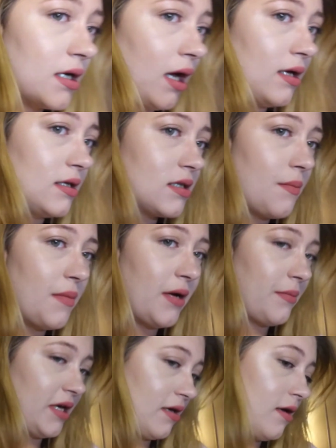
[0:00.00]
because my
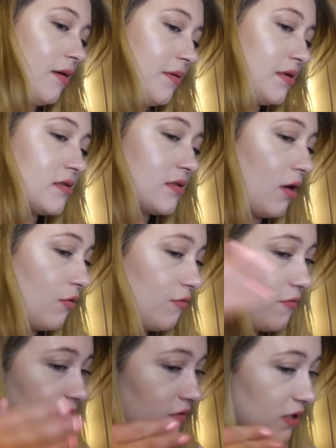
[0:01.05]
makeup is on
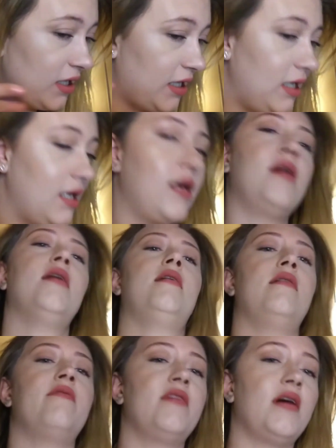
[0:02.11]
fleek, and
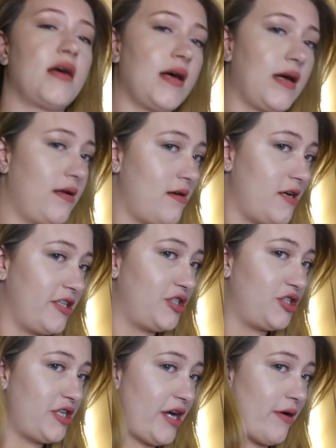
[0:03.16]
I feel like I cannot
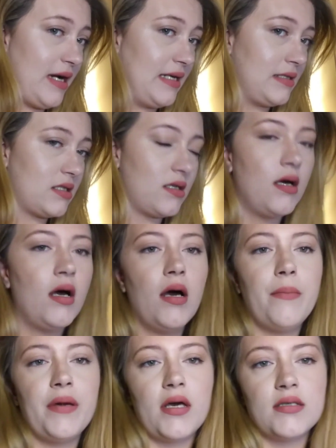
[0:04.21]
share it
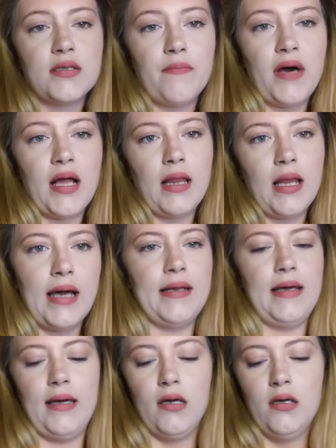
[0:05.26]
because of my
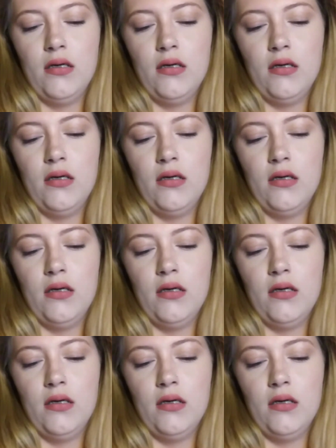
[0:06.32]
lighting,